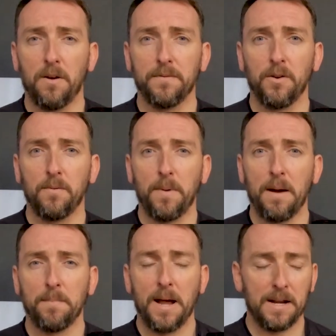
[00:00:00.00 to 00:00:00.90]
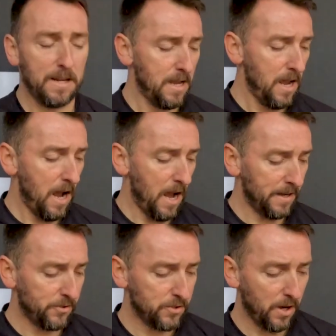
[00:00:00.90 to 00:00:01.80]
of your backpack,
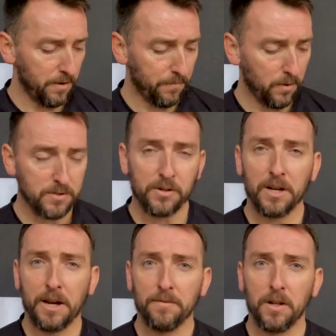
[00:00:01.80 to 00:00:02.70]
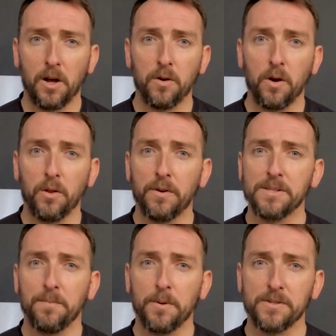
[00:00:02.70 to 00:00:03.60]
and just on the front underneath the logo there
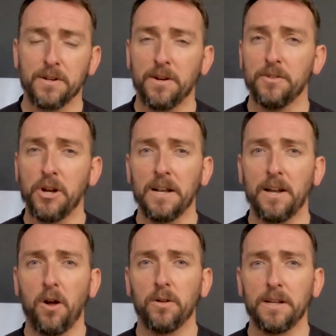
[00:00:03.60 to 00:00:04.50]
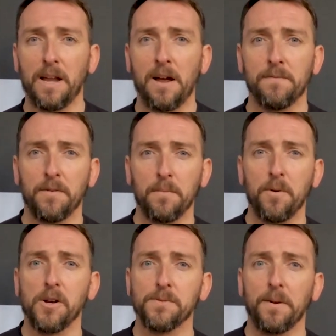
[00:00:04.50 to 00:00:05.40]
is a button. Gently hold it down for
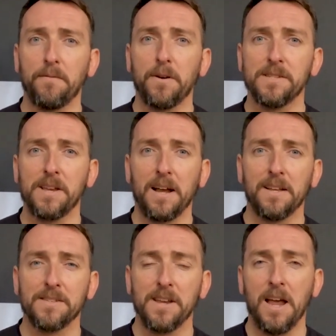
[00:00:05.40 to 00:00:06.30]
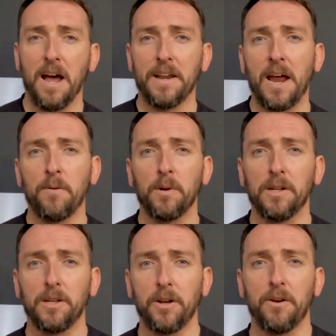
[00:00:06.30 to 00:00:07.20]
approximately 3 seconds and that
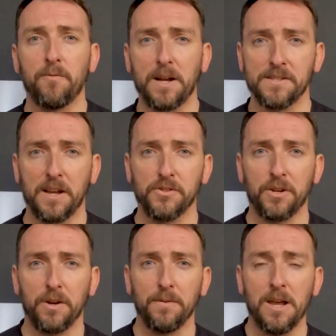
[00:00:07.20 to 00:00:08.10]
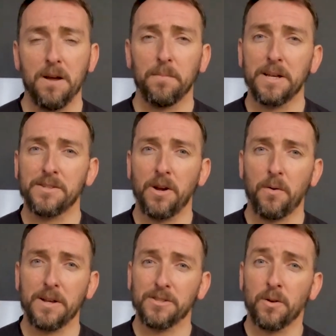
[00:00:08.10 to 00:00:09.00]
will alert Race HQ. Please
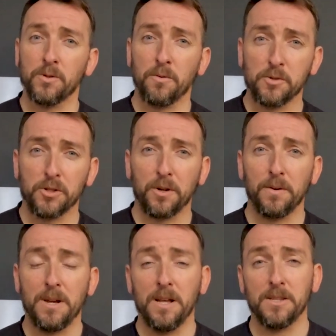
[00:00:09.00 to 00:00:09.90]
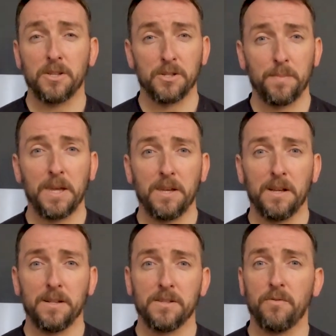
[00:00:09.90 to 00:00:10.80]
note it's no substitute to
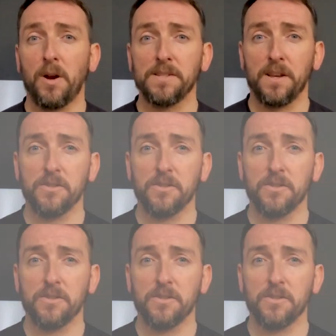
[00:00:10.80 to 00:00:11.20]
speaking to Race